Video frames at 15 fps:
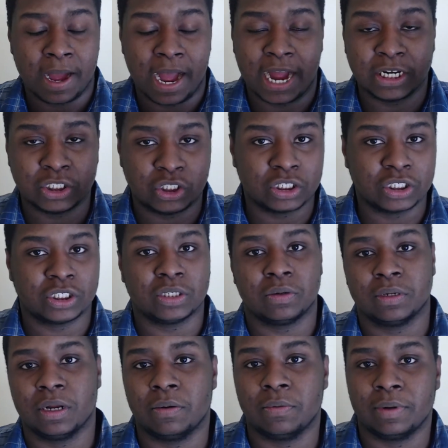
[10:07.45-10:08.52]
I just don't
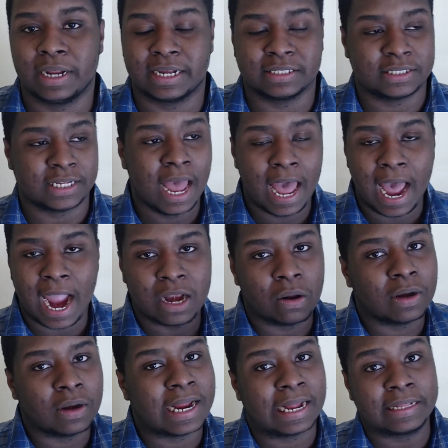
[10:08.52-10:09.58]
know. Like I said, I know
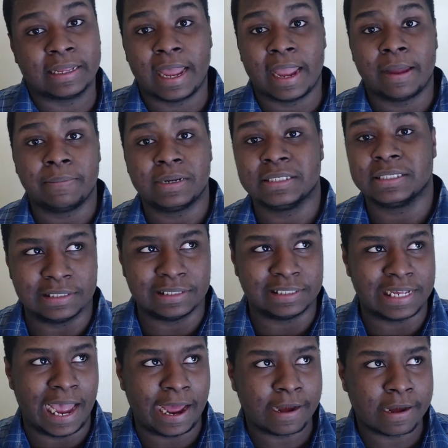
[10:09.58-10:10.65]
they got the AMD
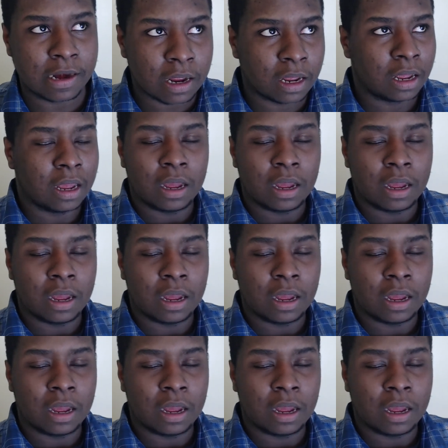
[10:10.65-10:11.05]
Zen